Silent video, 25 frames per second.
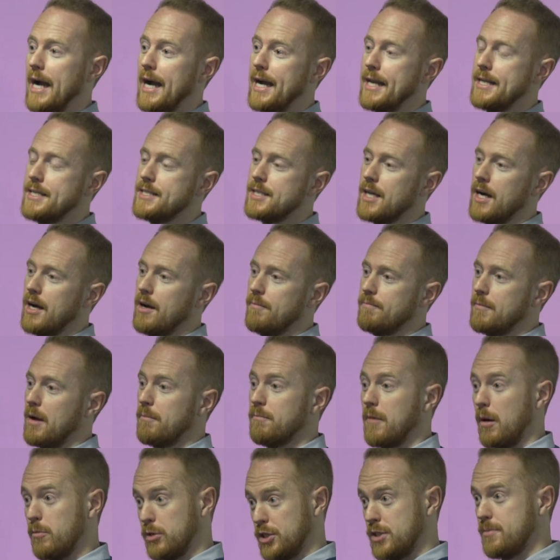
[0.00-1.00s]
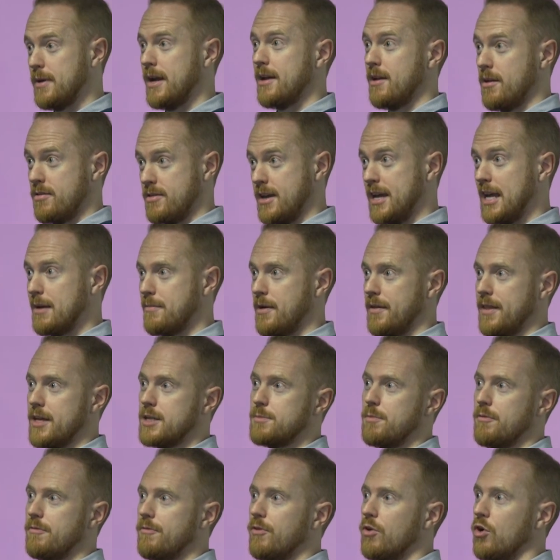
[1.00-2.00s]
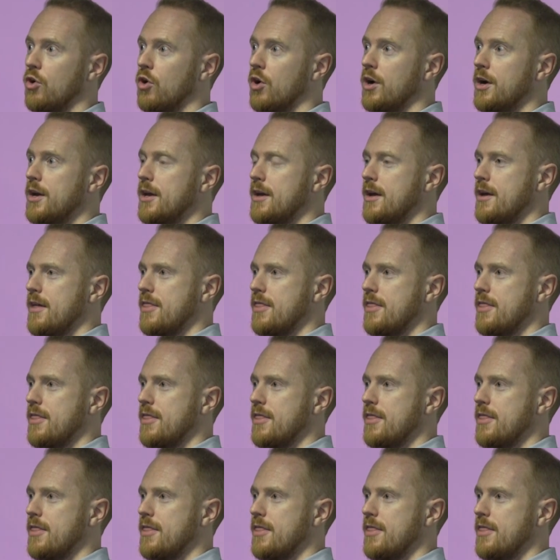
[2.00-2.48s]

and I must admit, you're thinking about this before.